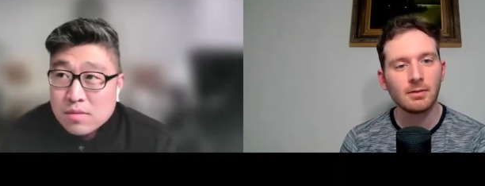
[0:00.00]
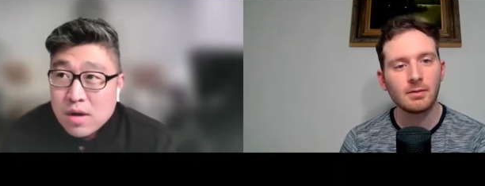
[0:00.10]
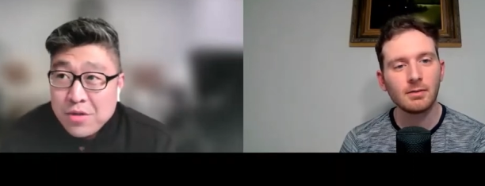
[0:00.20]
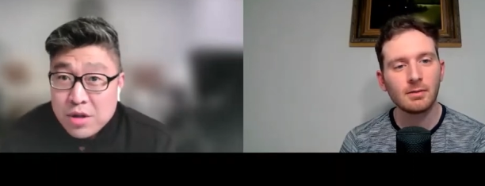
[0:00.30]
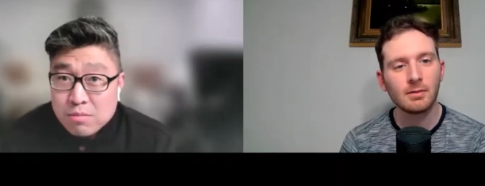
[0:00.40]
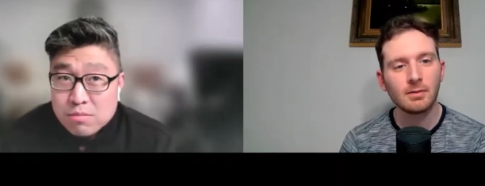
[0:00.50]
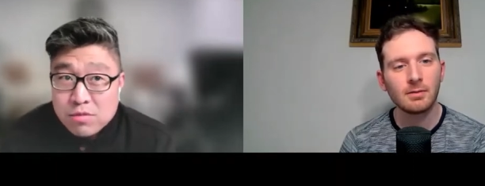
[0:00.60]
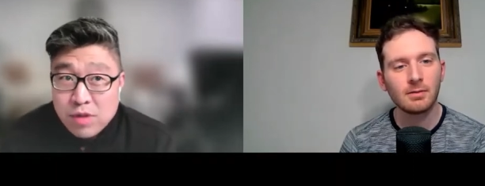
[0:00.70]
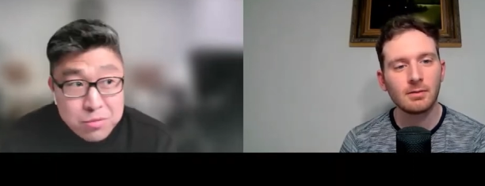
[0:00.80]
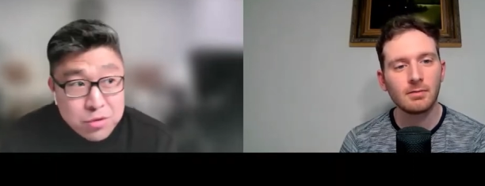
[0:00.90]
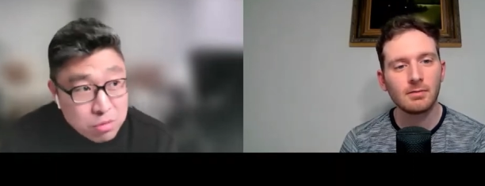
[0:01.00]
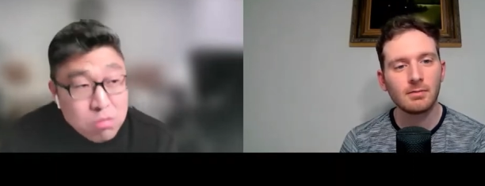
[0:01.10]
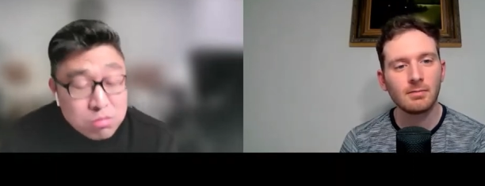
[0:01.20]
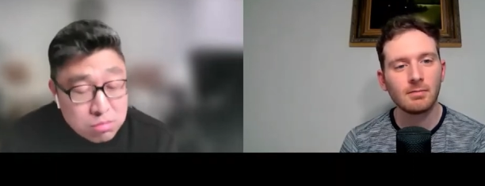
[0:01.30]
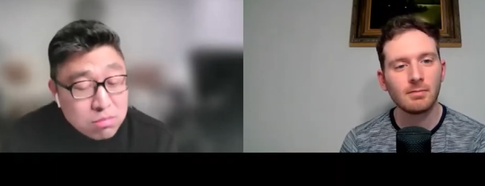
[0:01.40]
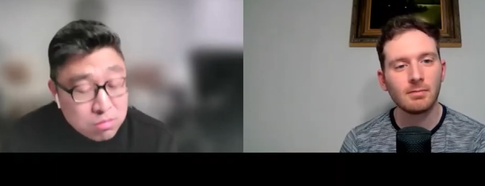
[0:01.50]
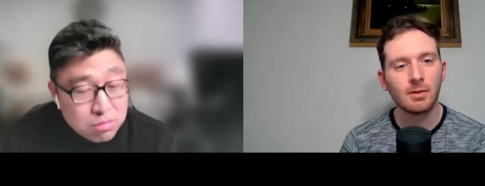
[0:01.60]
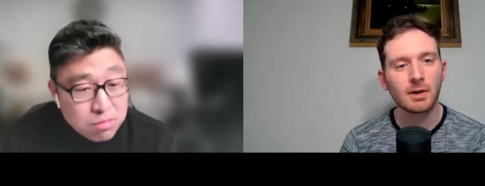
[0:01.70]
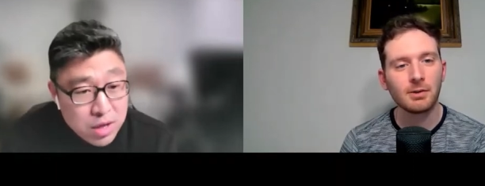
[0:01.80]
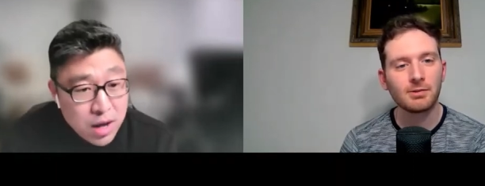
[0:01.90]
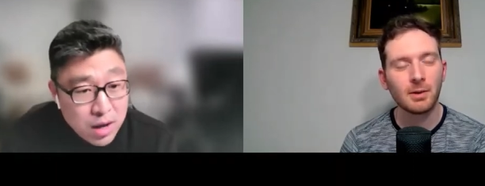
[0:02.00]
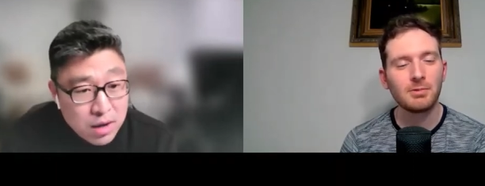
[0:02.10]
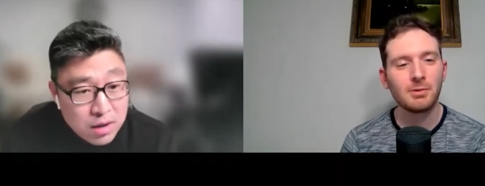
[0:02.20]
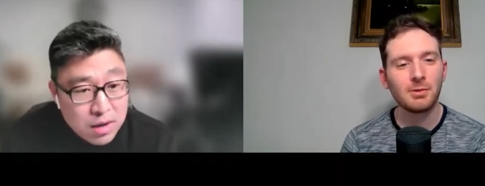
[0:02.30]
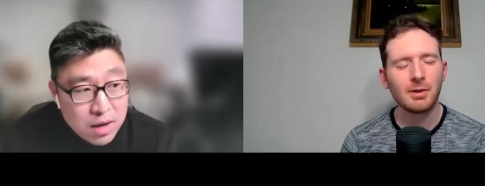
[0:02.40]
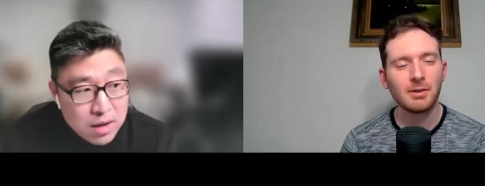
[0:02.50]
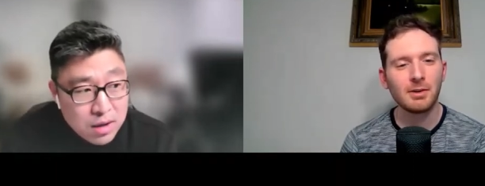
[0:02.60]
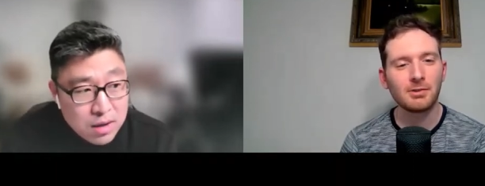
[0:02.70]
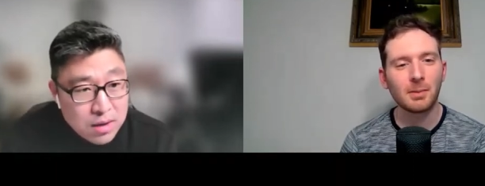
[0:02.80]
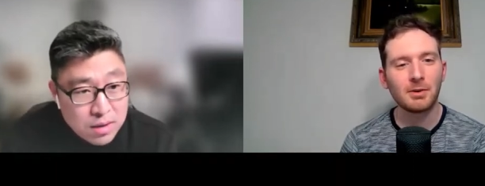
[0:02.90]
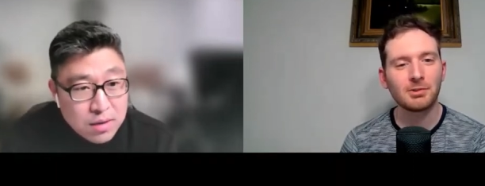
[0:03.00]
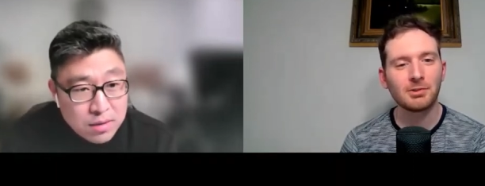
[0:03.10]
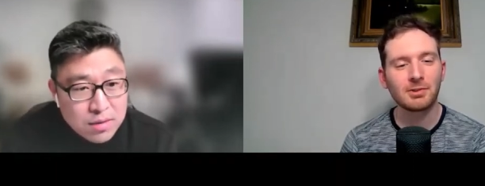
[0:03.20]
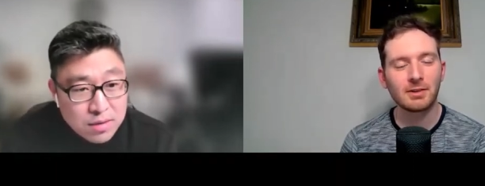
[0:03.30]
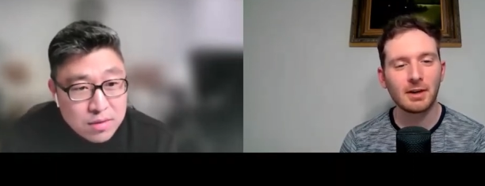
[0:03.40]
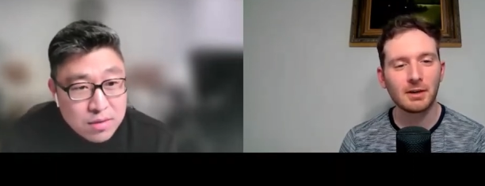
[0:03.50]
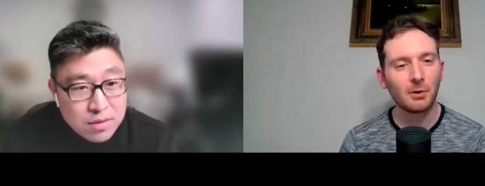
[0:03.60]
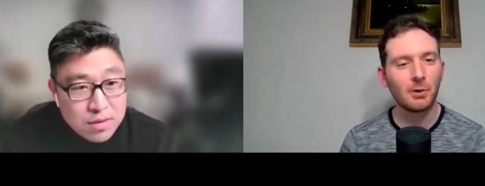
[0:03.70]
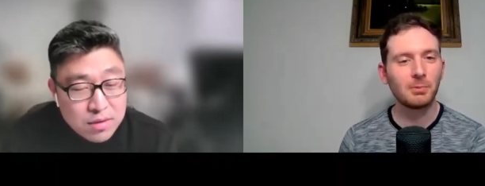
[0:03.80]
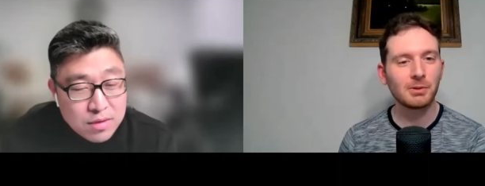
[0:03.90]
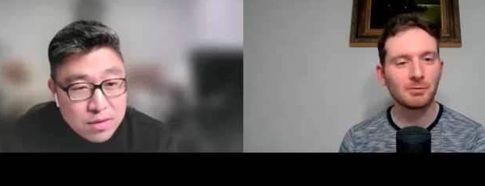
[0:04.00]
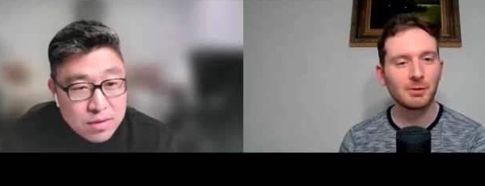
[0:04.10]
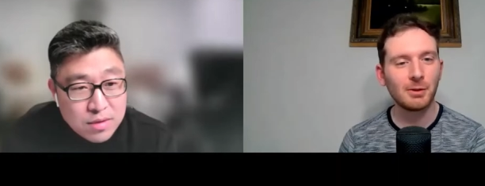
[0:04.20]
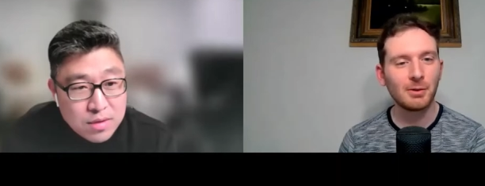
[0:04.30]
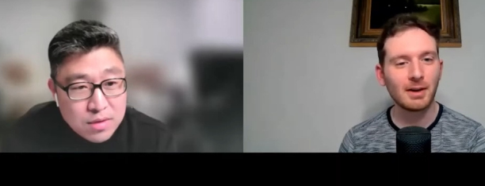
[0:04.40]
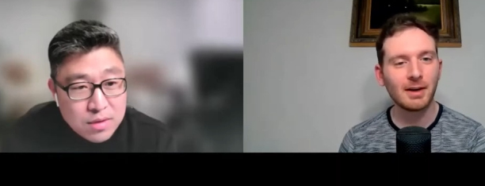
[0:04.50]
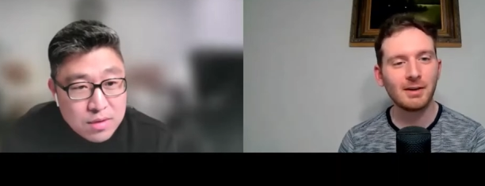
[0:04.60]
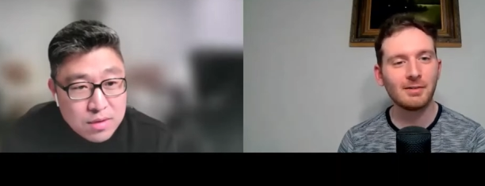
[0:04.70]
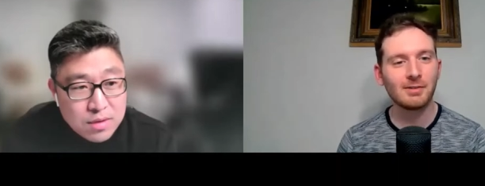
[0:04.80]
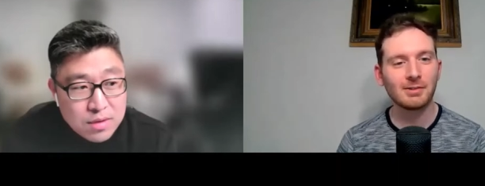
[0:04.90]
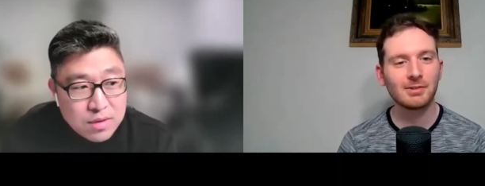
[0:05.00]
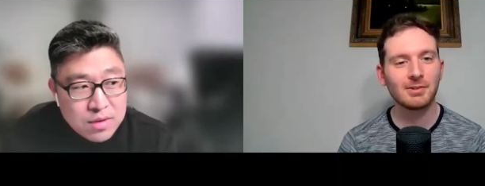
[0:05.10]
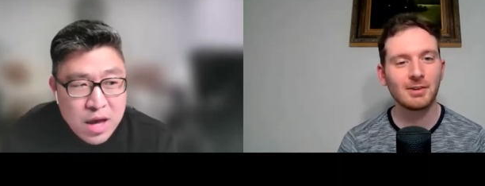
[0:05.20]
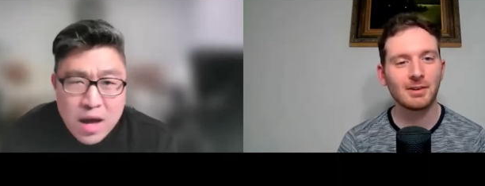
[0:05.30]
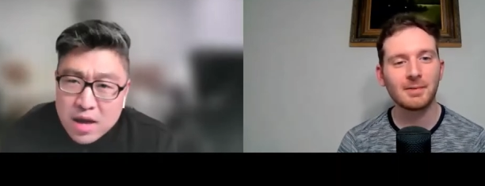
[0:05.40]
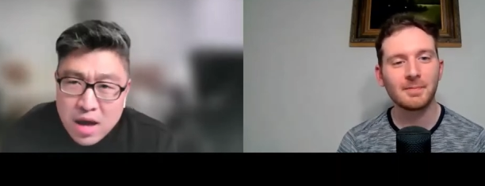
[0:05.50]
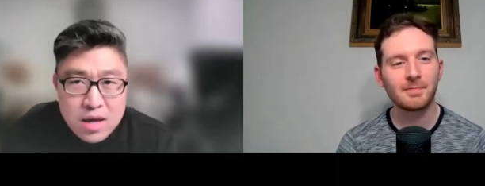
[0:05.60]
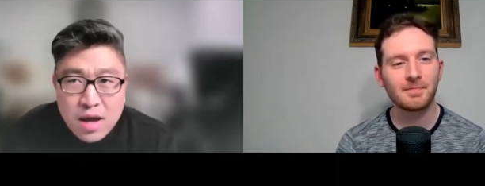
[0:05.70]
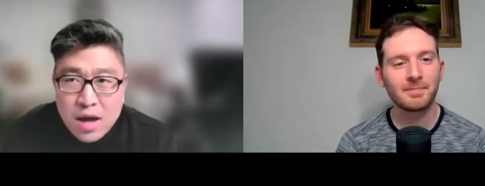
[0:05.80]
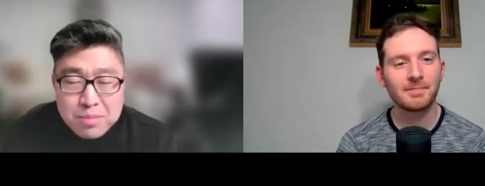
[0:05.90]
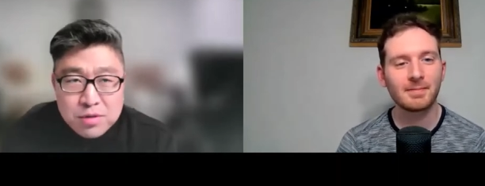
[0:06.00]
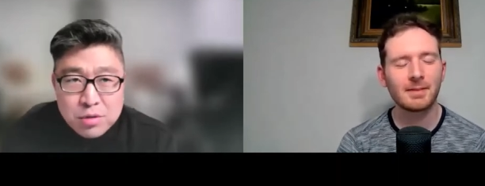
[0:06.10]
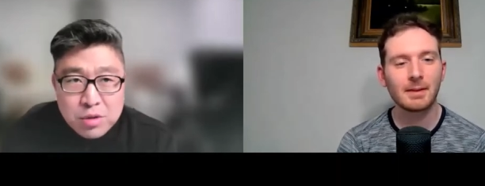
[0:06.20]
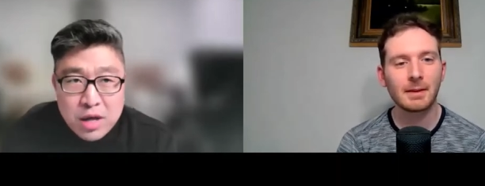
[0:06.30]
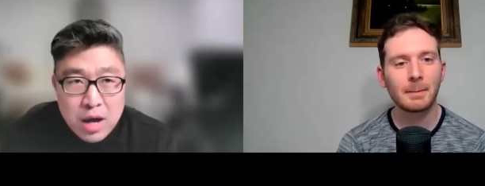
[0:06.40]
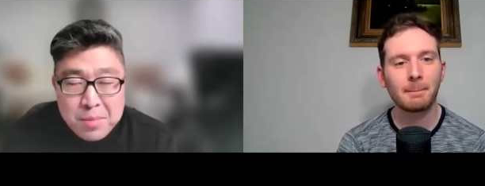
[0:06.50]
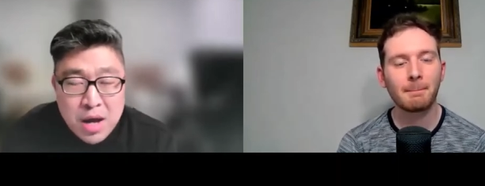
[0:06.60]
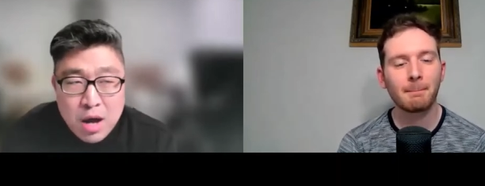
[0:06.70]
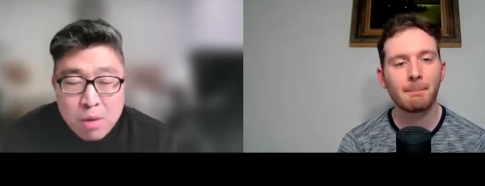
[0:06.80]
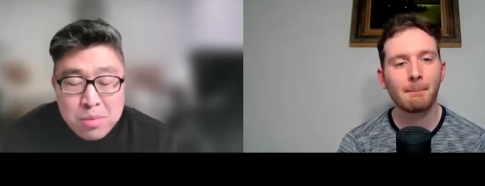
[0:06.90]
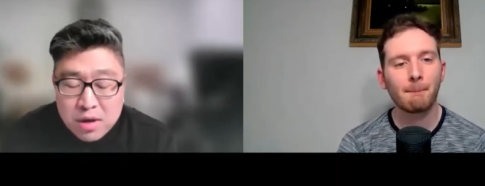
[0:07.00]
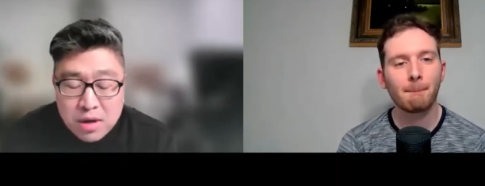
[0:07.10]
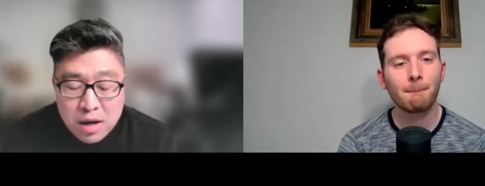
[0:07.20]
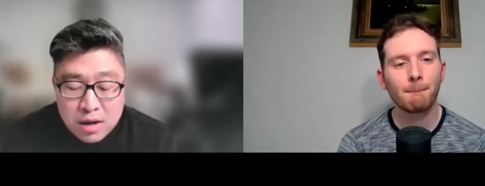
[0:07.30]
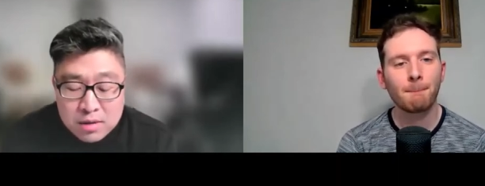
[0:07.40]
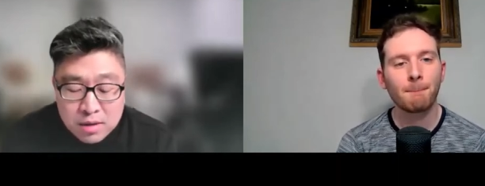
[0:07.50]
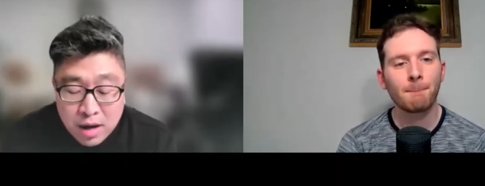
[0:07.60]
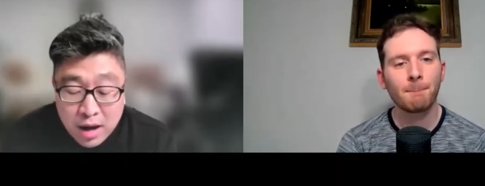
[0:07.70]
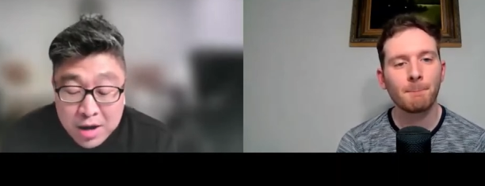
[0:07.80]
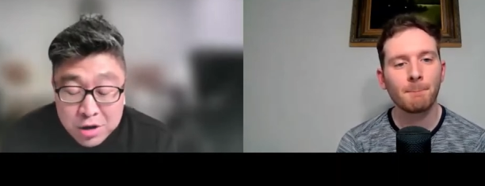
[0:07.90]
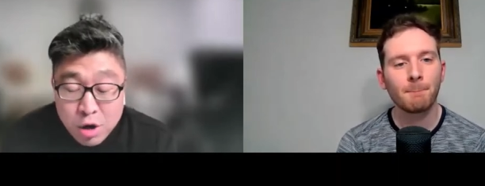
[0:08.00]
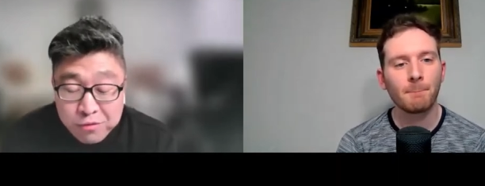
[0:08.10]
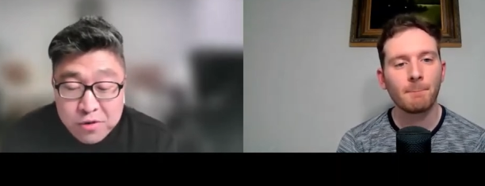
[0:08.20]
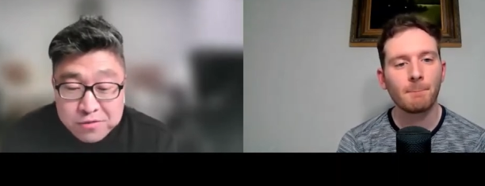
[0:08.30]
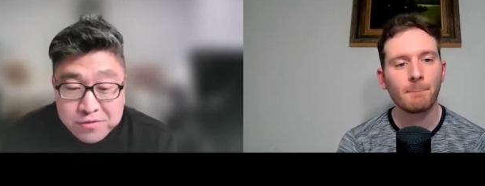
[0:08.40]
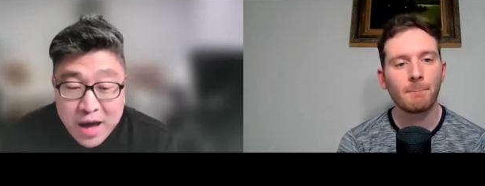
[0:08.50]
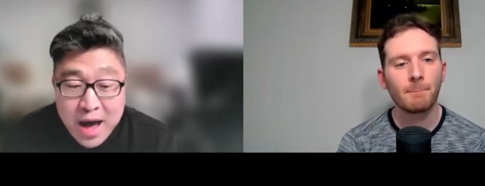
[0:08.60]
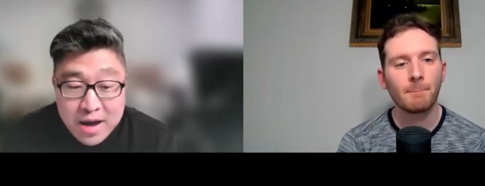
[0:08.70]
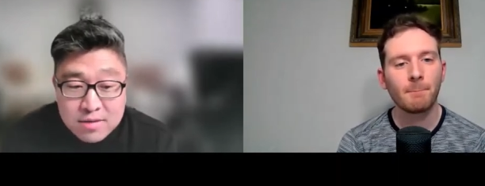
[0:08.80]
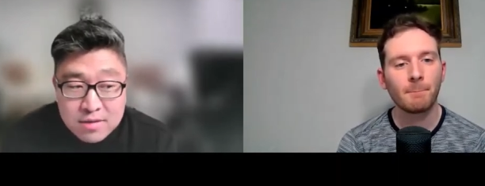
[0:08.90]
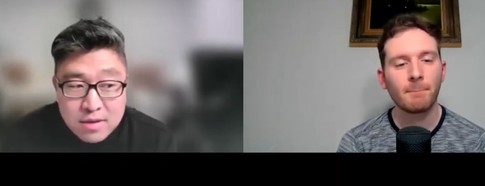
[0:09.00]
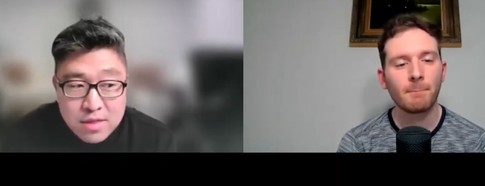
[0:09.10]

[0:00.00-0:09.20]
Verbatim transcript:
Speaker 1: I think some do. Okay, yeah. some do, and, and some are just kind of going with the flow, kind of. Just, yeah, or... yeah,
Speaker 2: yeah, absolutely. I, I mean, I'll, I'll be. Uh, I know for a fact